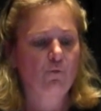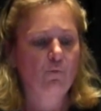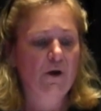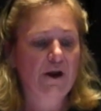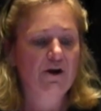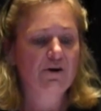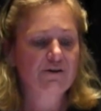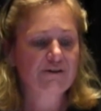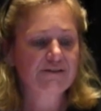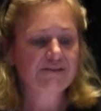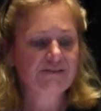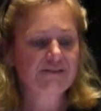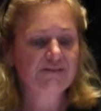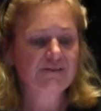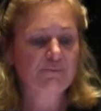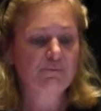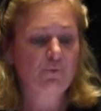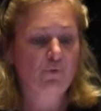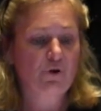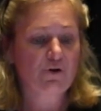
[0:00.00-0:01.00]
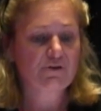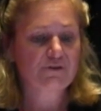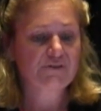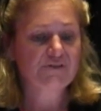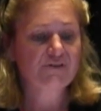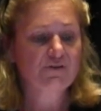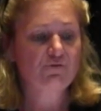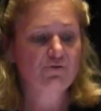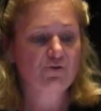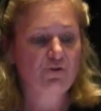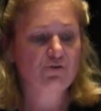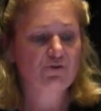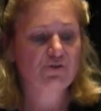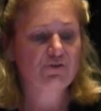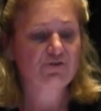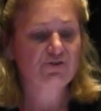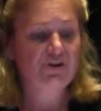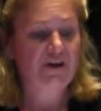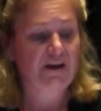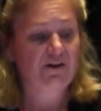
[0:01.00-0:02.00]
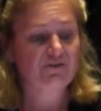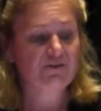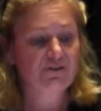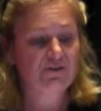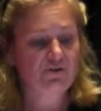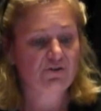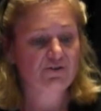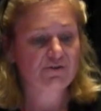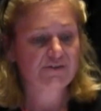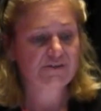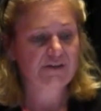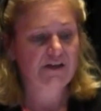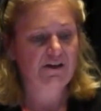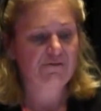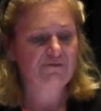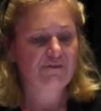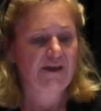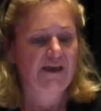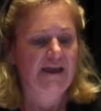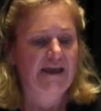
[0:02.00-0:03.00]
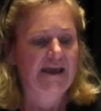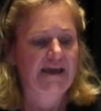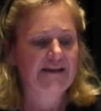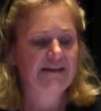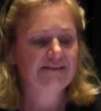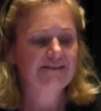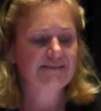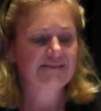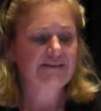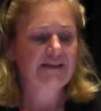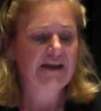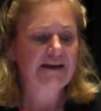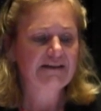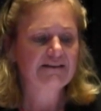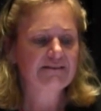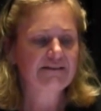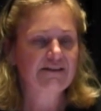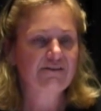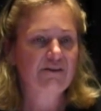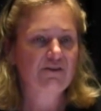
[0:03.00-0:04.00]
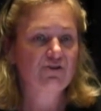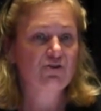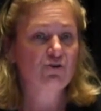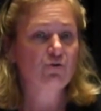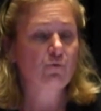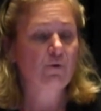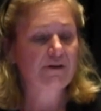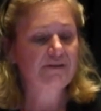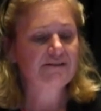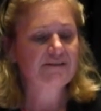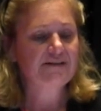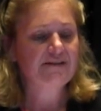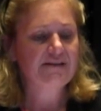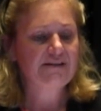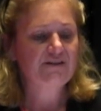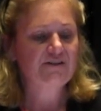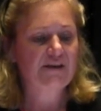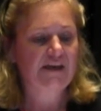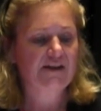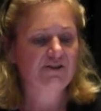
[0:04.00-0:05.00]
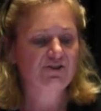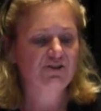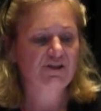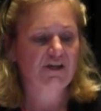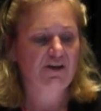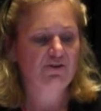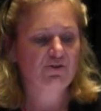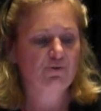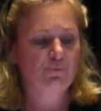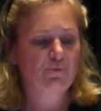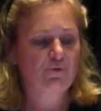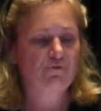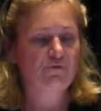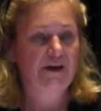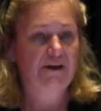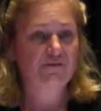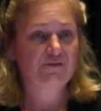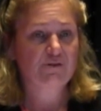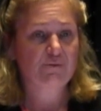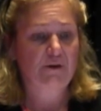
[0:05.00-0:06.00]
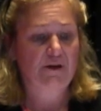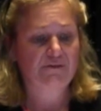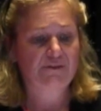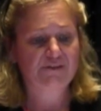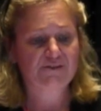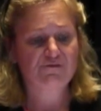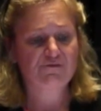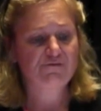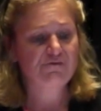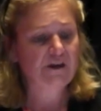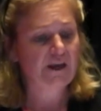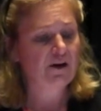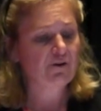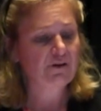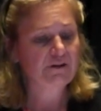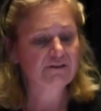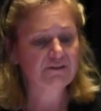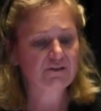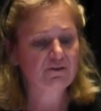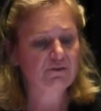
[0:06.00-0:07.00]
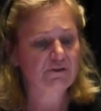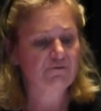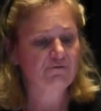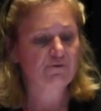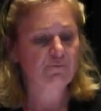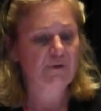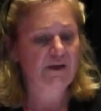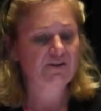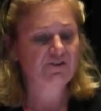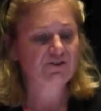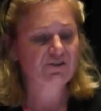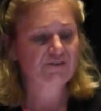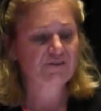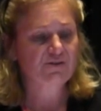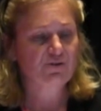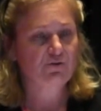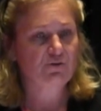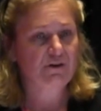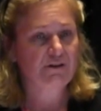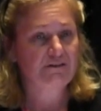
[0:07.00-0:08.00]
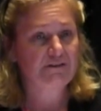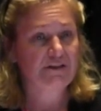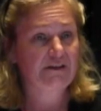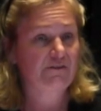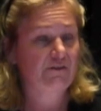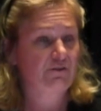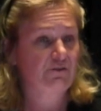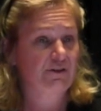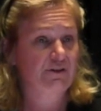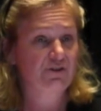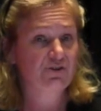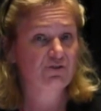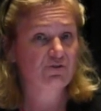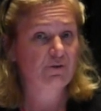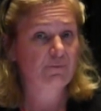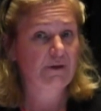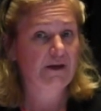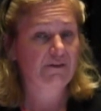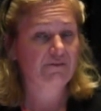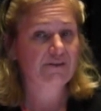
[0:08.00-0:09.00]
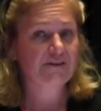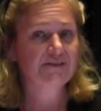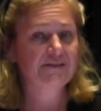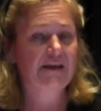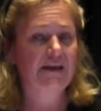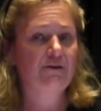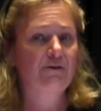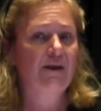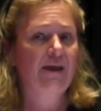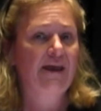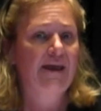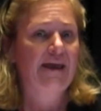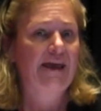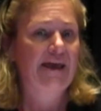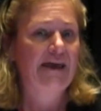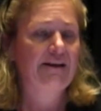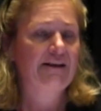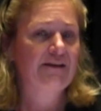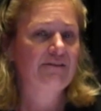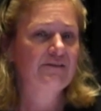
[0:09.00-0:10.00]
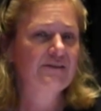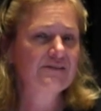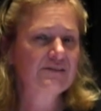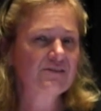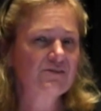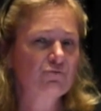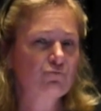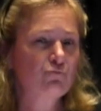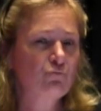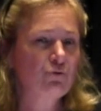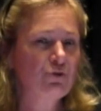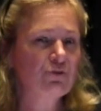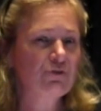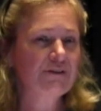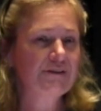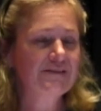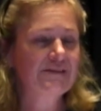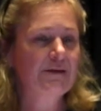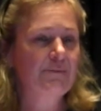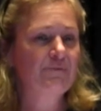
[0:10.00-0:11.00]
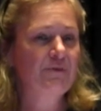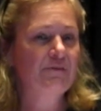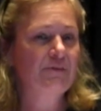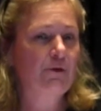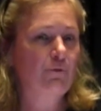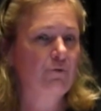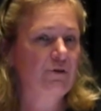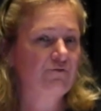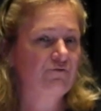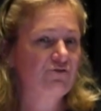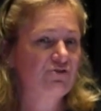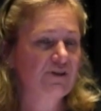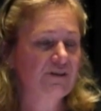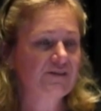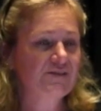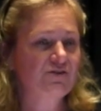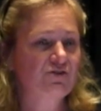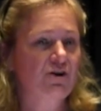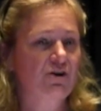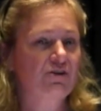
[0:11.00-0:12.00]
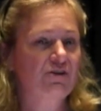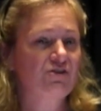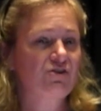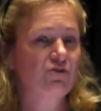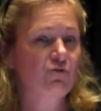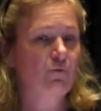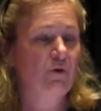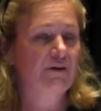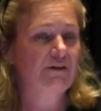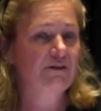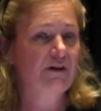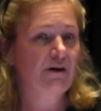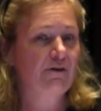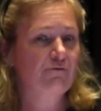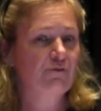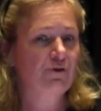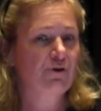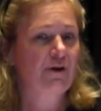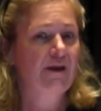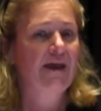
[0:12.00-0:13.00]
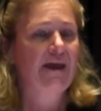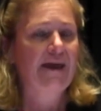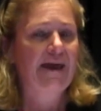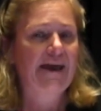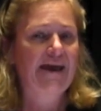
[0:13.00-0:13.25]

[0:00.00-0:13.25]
Awareness is important, so know your child and know yourself, and it's likely that you're going to need to educate your providers about this. Very little information is currently in the literature about this, and this is really something that we've just started to uncover.